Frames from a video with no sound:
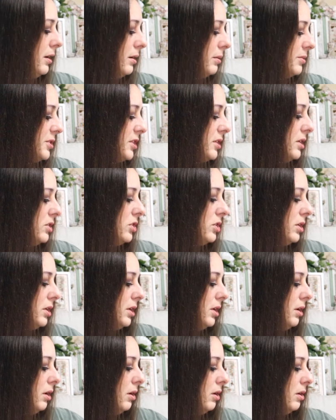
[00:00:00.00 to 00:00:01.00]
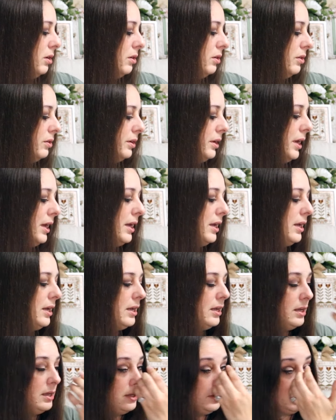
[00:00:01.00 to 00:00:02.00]
Stitching it on
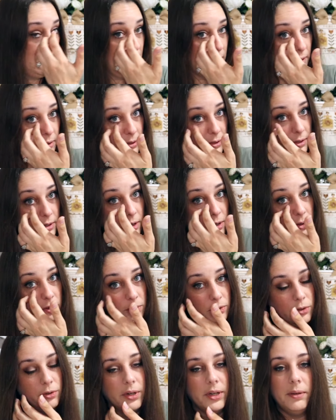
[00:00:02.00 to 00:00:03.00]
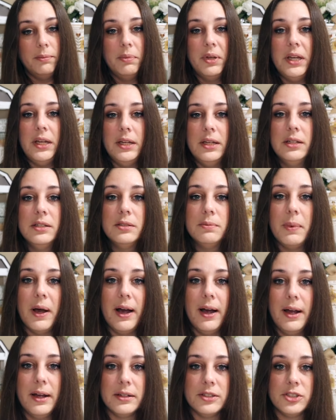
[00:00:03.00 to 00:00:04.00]
a color called Green Peas
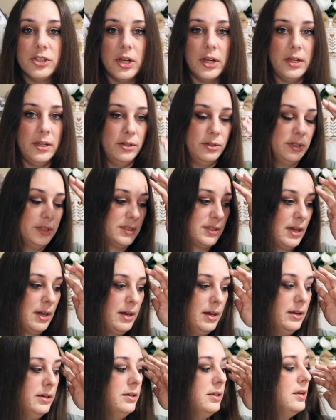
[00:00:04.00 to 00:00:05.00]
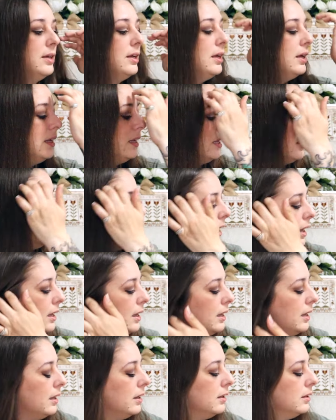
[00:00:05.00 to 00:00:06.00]
by XJU Design.
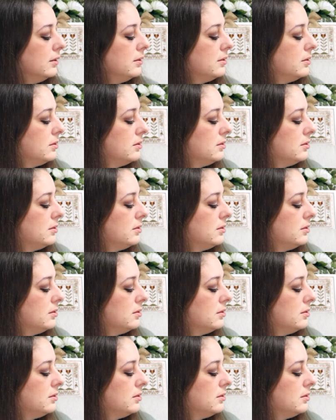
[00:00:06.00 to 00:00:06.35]
And